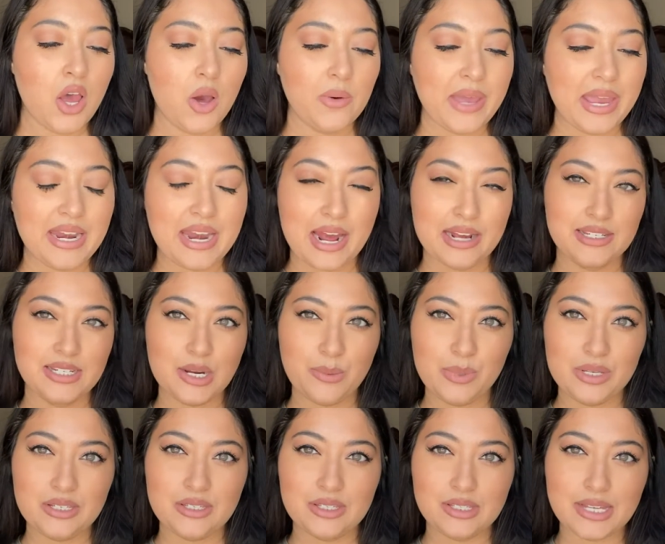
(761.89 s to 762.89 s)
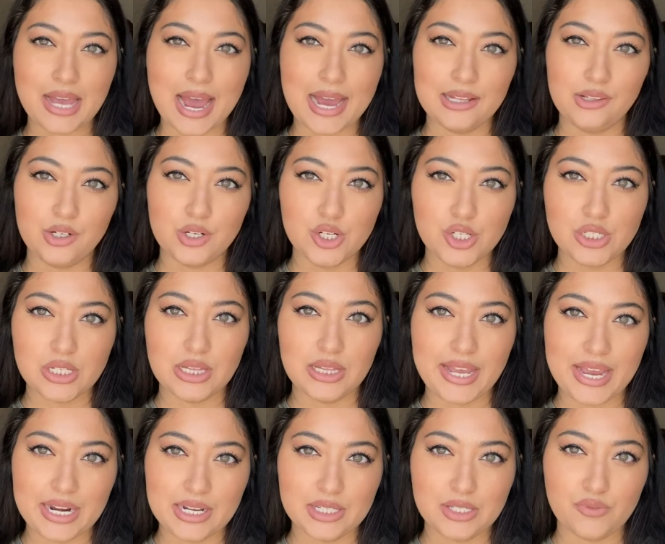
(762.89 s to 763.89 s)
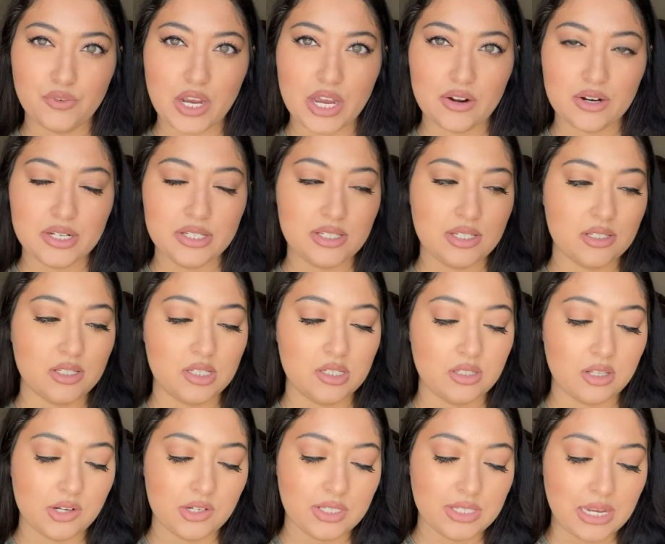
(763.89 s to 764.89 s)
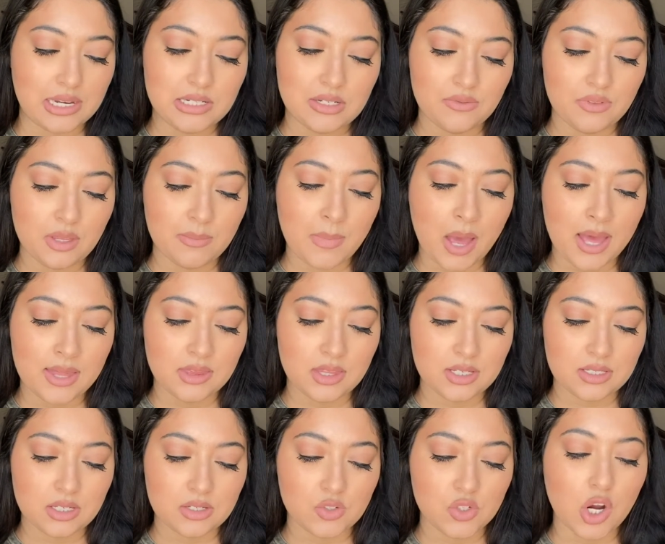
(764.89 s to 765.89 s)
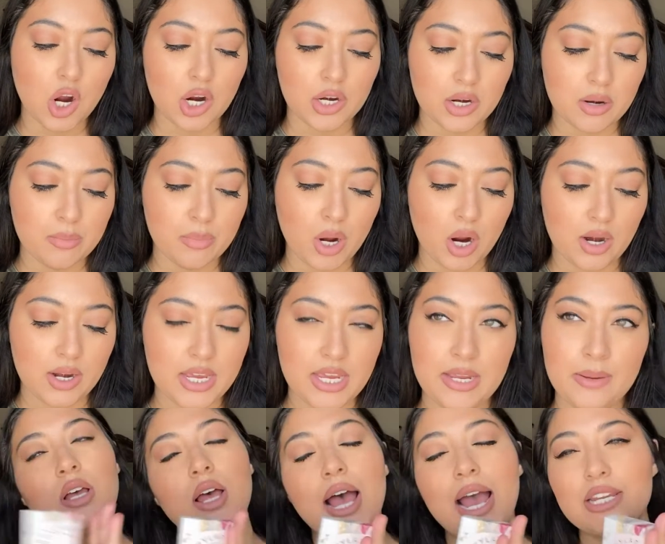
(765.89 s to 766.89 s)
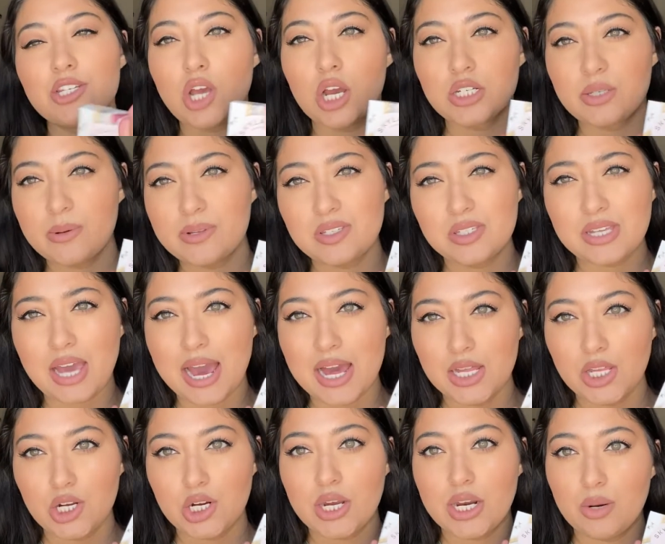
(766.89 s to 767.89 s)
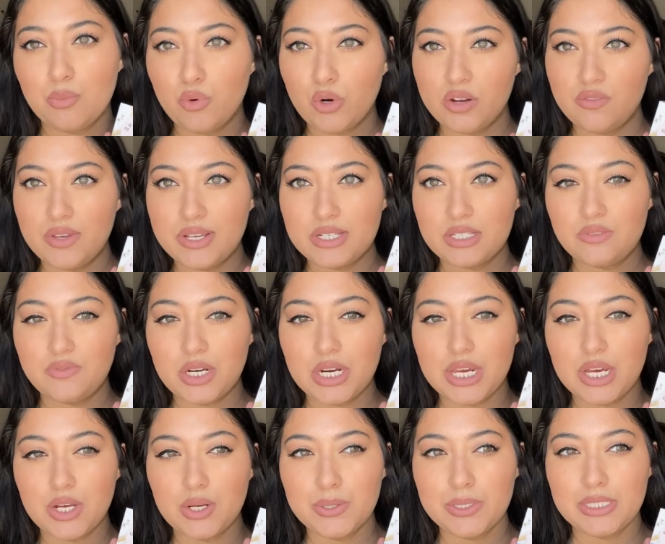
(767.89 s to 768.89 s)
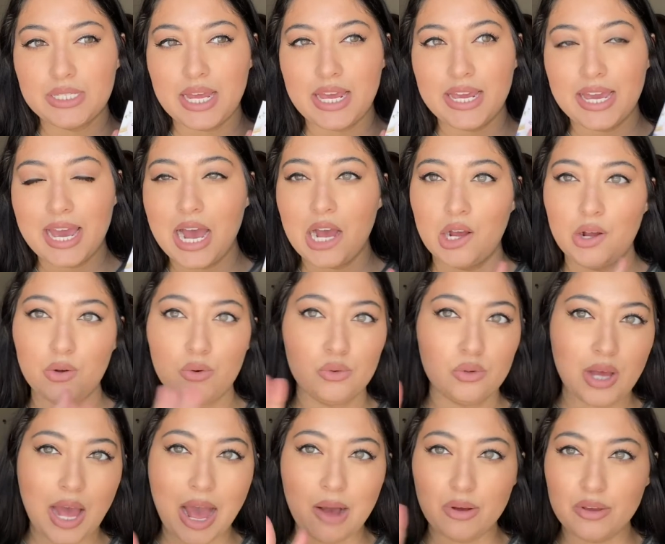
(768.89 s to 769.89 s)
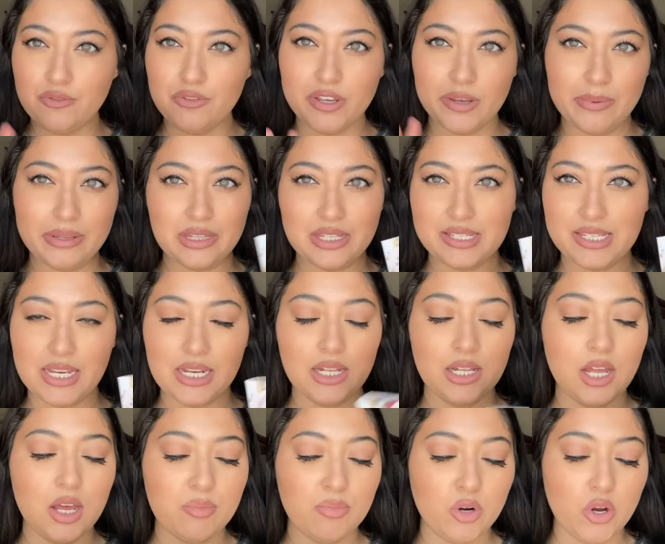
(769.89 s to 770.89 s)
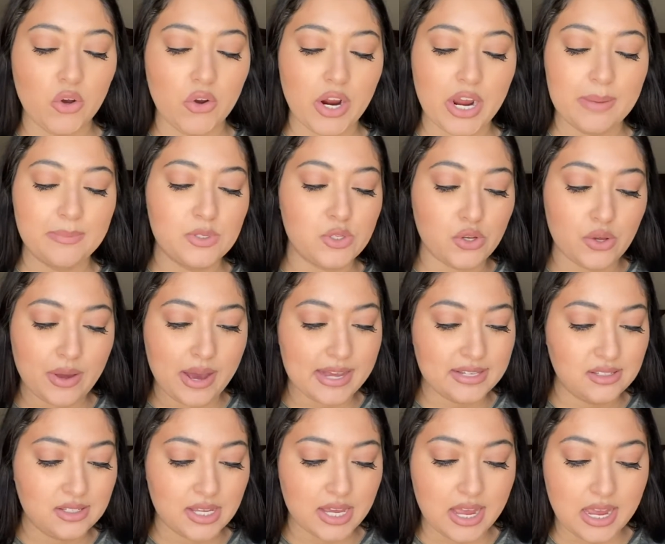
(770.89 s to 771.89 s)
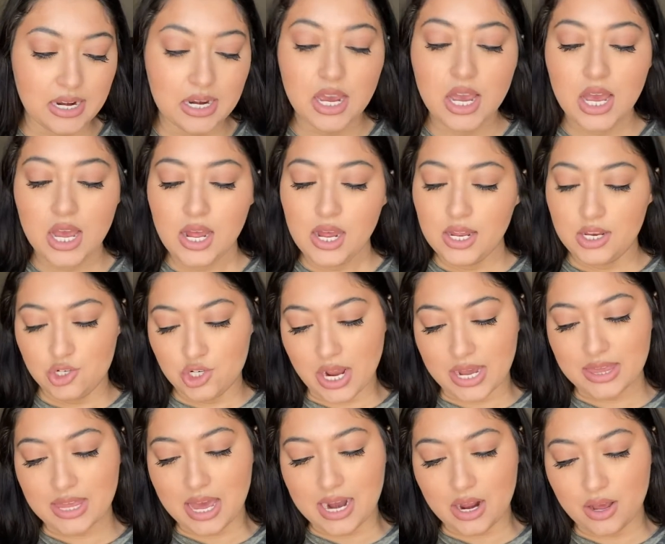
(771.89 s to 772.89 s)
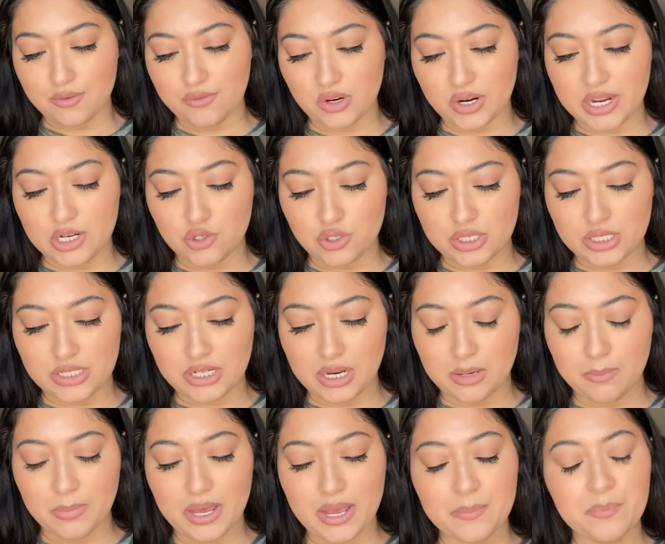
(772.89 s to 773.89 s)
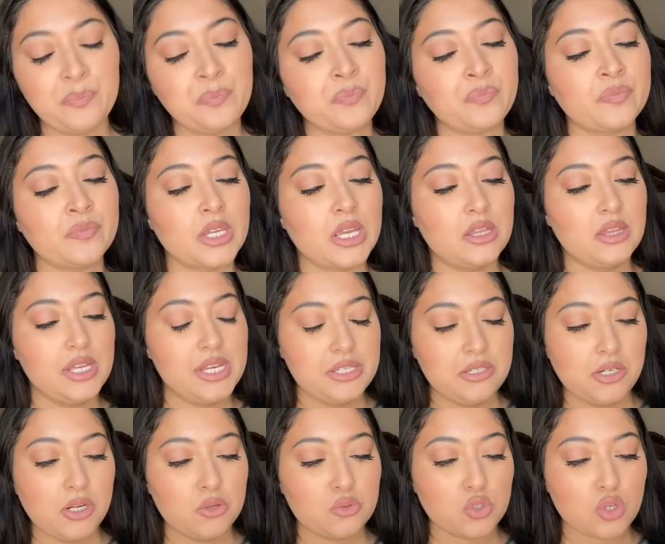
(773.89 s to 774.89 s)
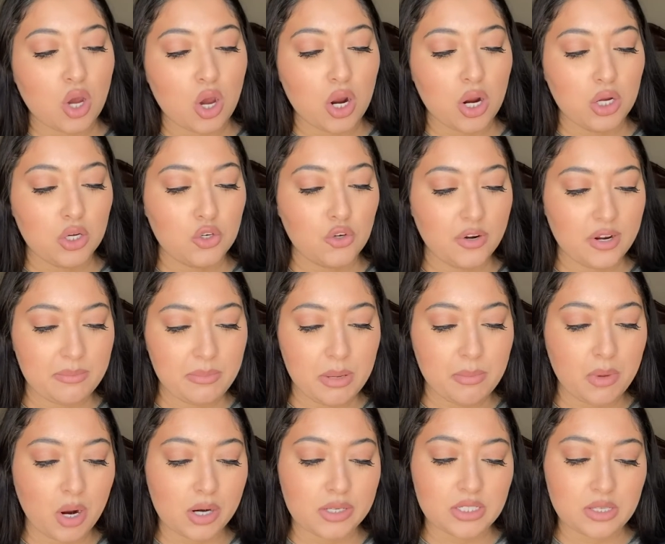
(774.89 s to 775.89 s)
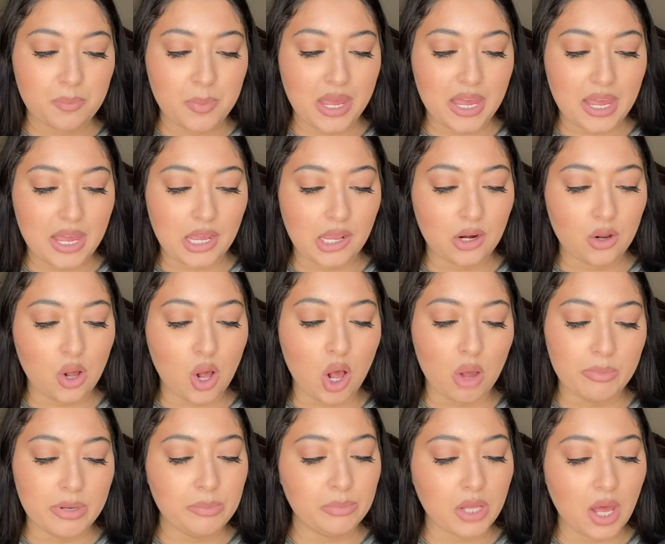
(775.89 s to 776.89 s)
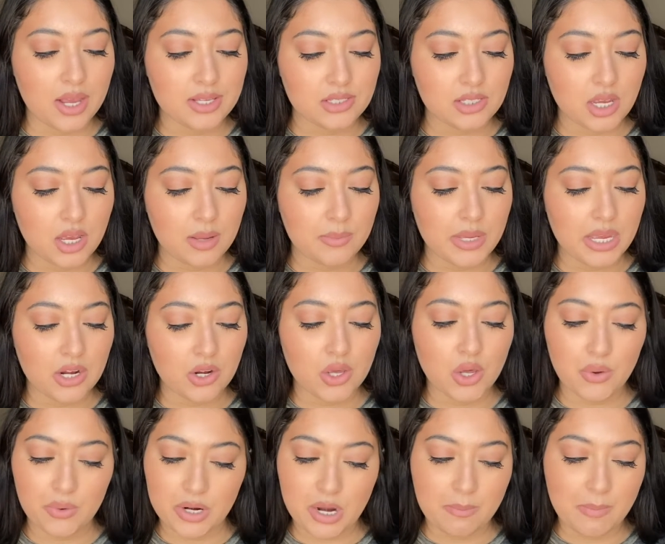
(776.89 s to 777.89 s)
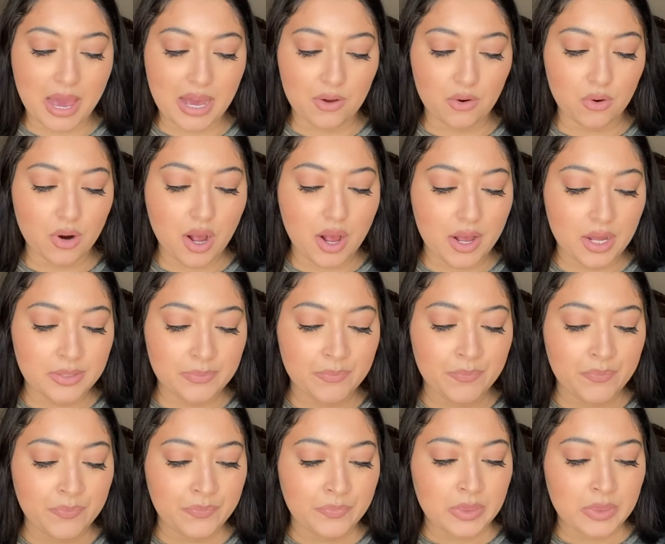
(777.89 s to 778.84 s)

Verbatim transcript: Okay, next up is Skylar's latest fragrance. This is their scent of the month. This is Garden Party. I talked about Skylar in a previous video saying how, how I feel about the Scent Club program. So you guys can check that out if you're interested. But these notes are creamy marzipan, almond blossom, and coconut macaron.